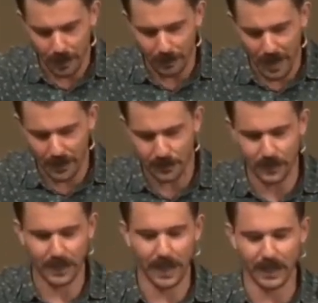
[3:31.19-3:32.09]
and that
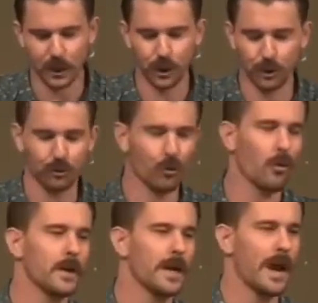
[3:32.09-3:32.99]
is the
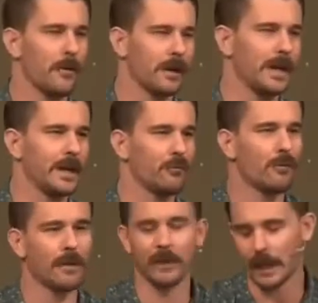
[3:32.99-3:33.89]
extraordinary
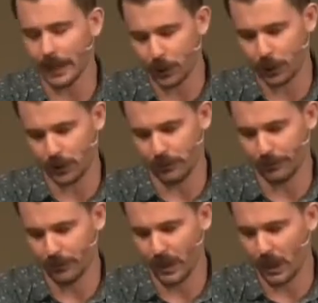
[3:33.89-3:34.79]
revelation.